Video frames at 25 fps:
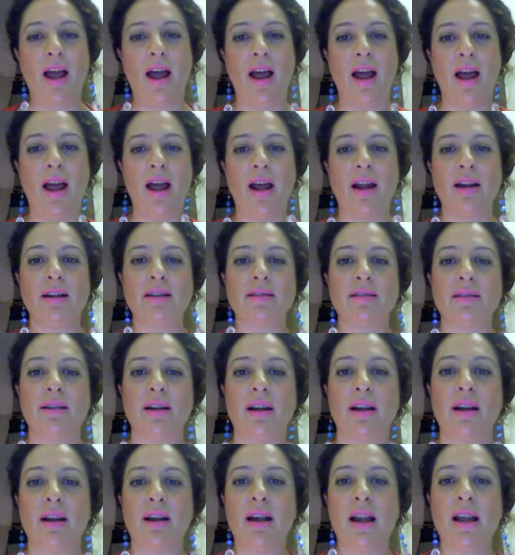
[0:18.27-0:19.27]
and
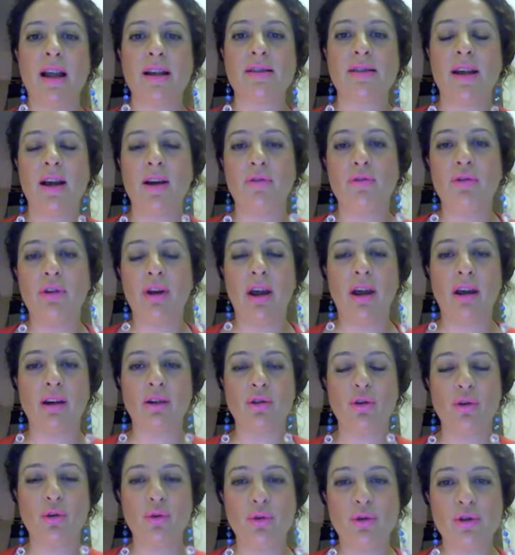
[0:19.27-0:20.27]
let's have a
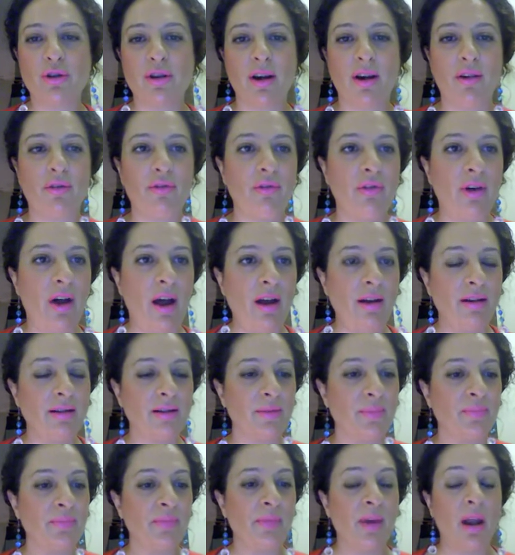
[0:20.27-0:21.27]
good
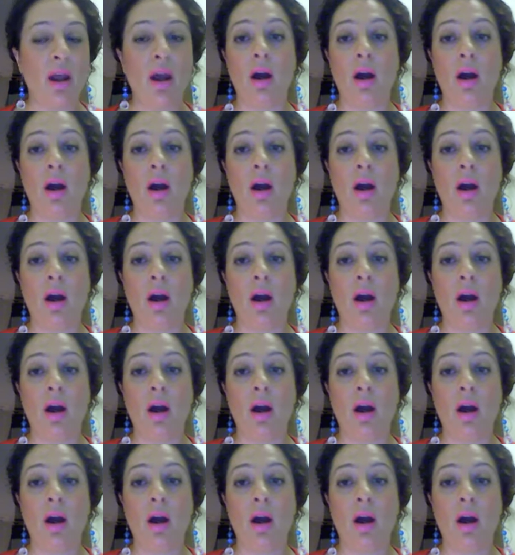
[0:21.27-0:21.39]
fun